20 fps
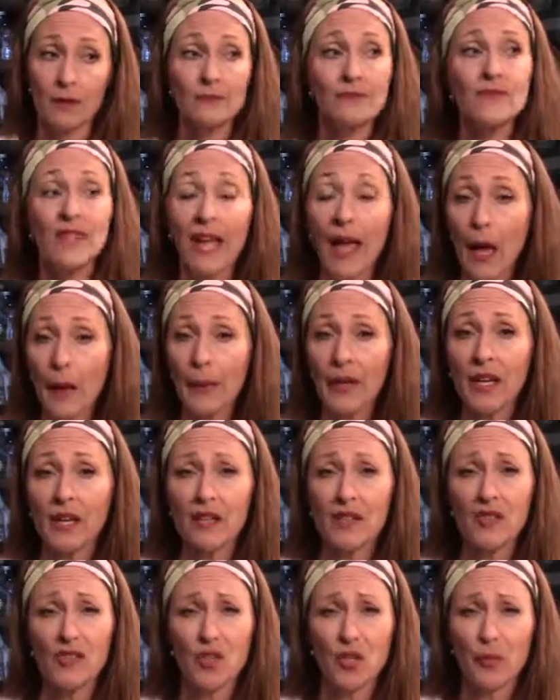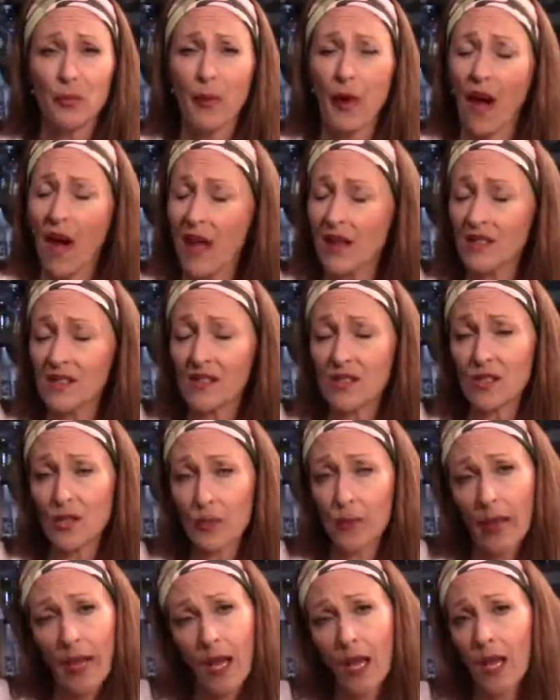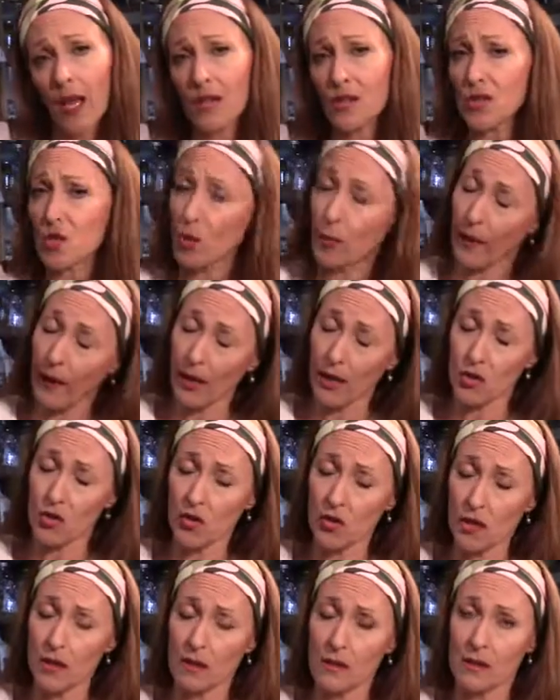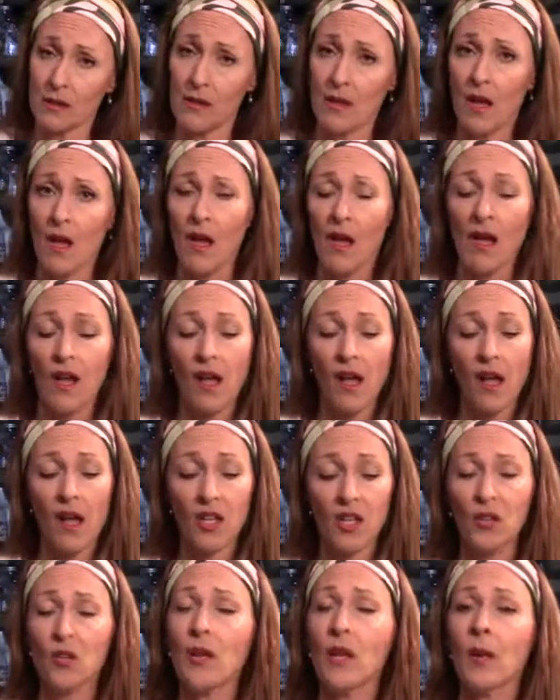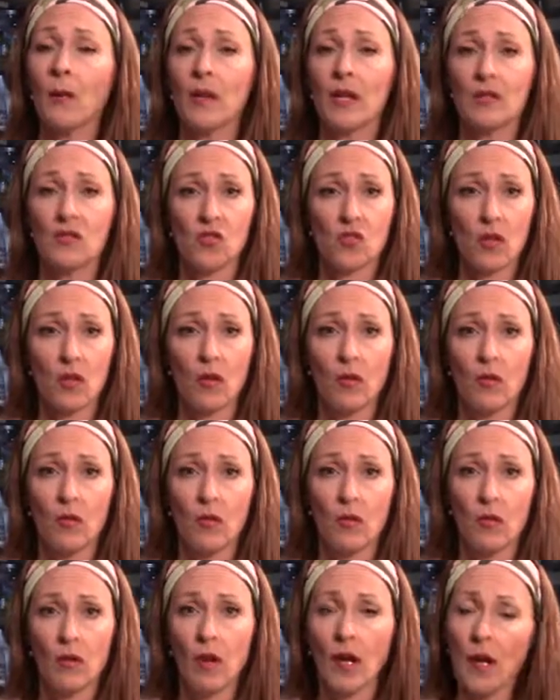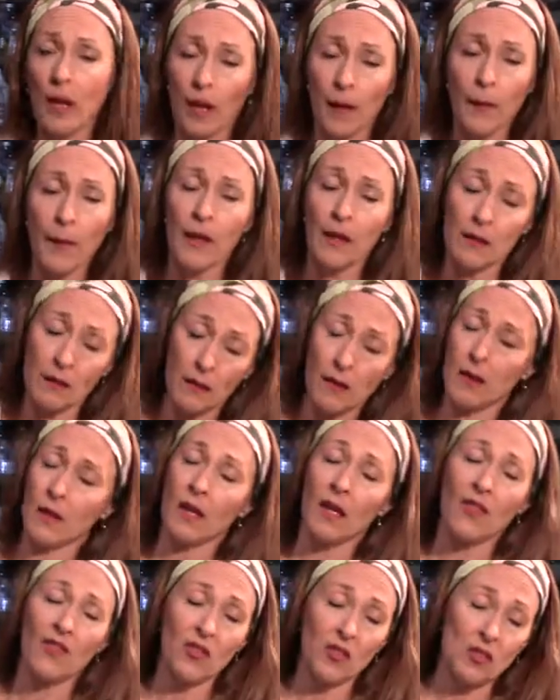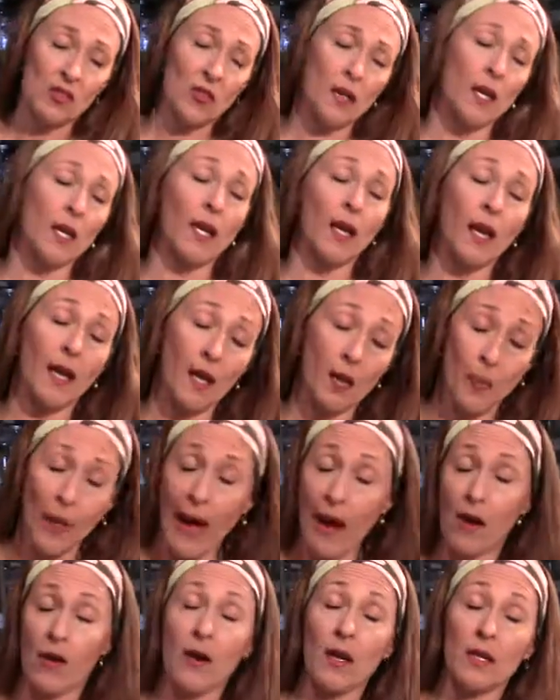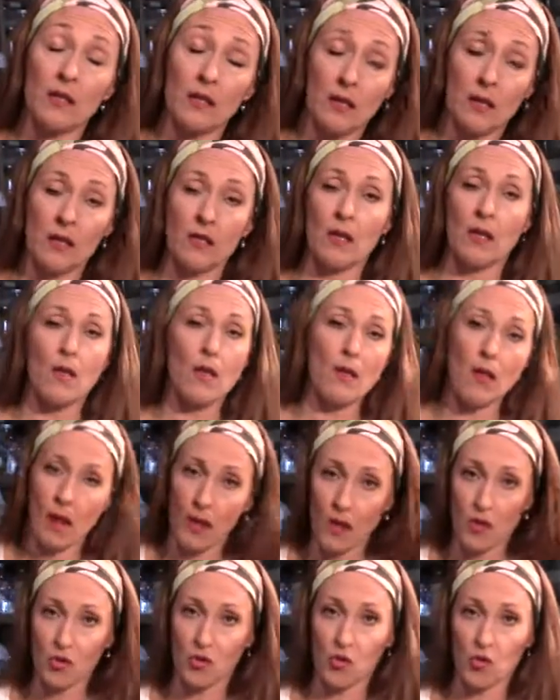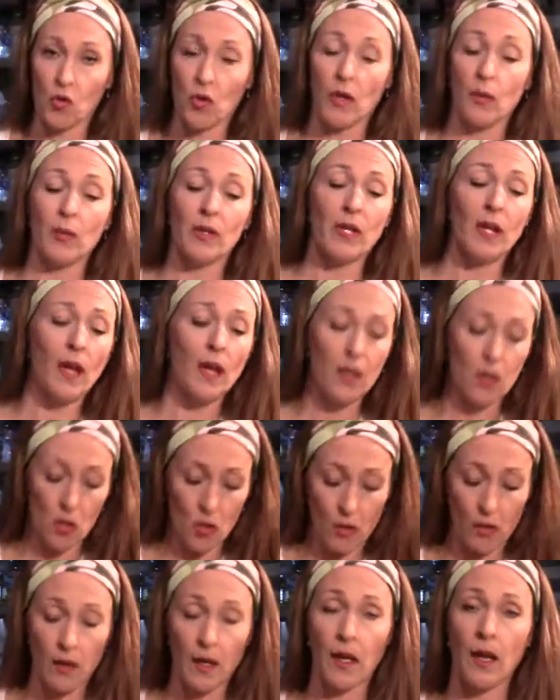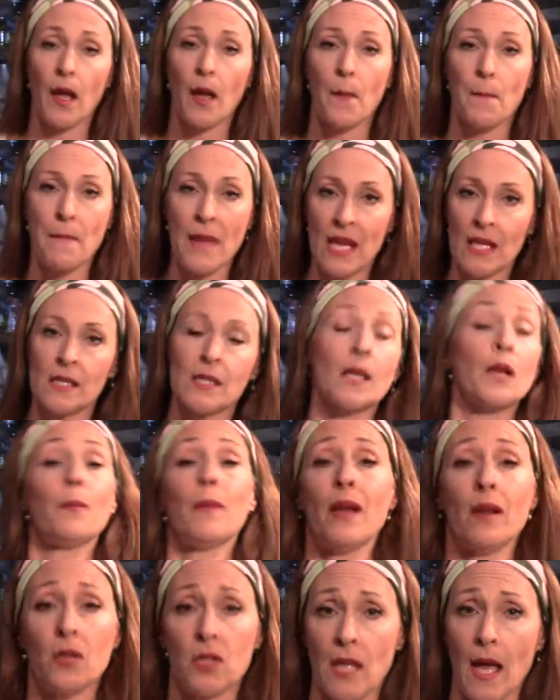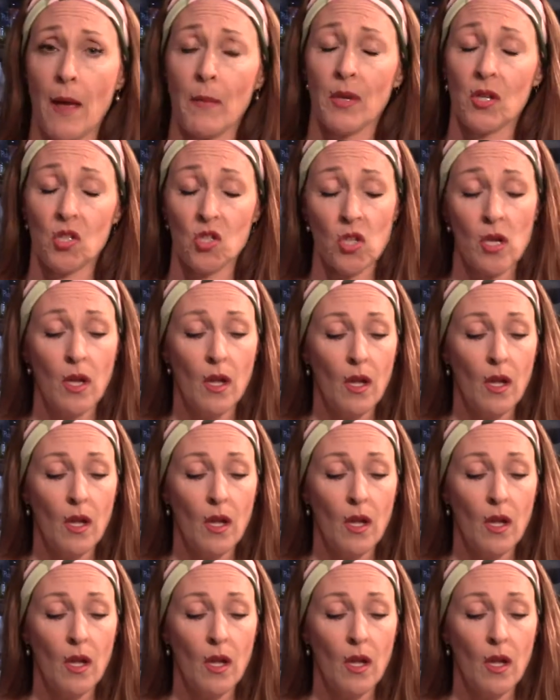cabinets, your pots, your pans, your pantries, you name it. So, and then if you start getting into pack rats, that's another story. But they can do an amazing amount of damage